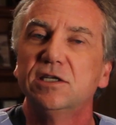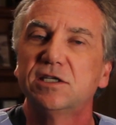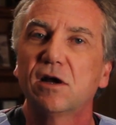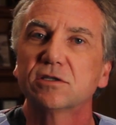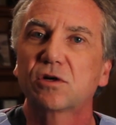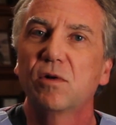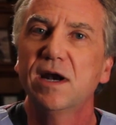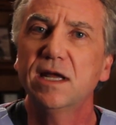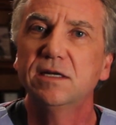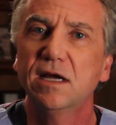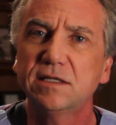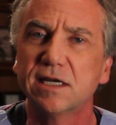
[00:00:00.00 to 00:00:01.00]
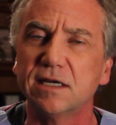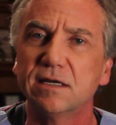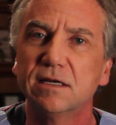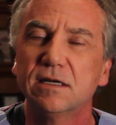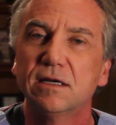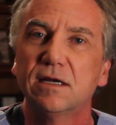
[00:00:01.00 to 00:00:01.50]
She goes, "Crena dirty."
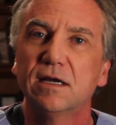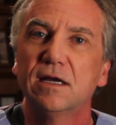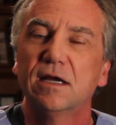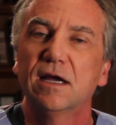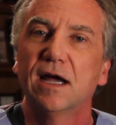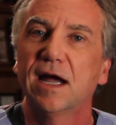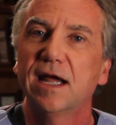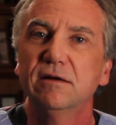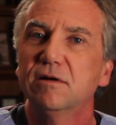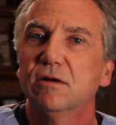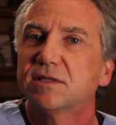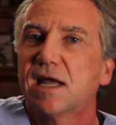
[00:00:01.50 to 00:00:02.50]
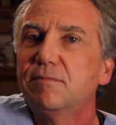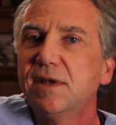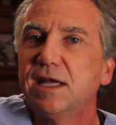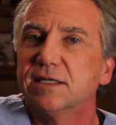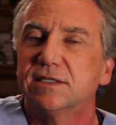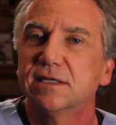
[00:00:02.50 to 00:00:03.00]
I don't know what that
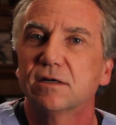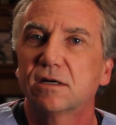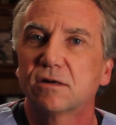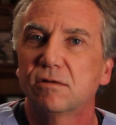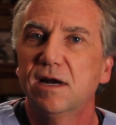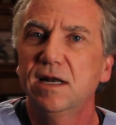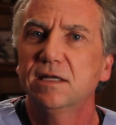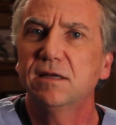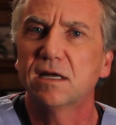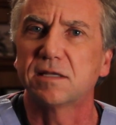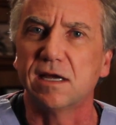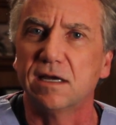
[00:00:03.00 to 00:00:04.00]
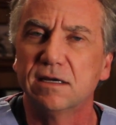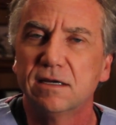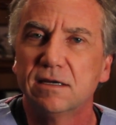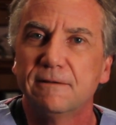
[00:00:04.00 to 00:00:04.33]
means. "Crena dirty."